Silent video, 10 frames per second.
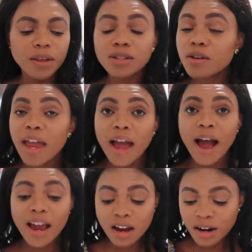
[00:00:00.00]
So yeah,
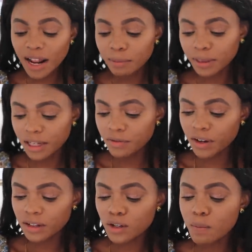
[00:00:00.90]
I could not believe
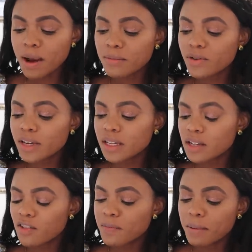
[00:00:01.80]
it. So
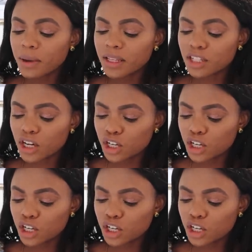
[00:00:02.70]
memories of my mother's